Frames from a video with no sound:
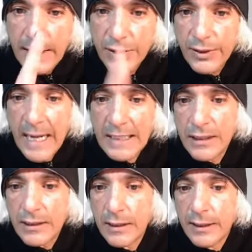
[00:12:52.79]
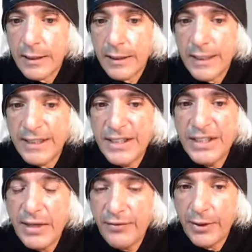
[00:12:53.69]
So that's the
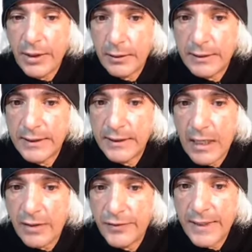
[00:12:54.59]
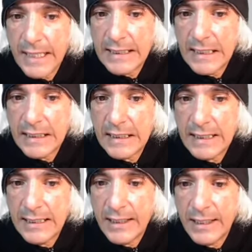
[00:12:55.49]
difficult stuff. That's his
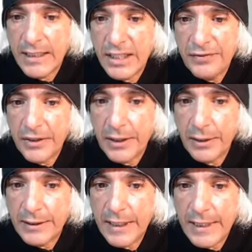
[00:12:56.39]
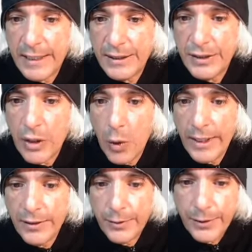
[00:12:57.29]
the difficulty that he's
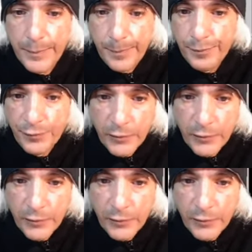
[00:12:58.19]
going through.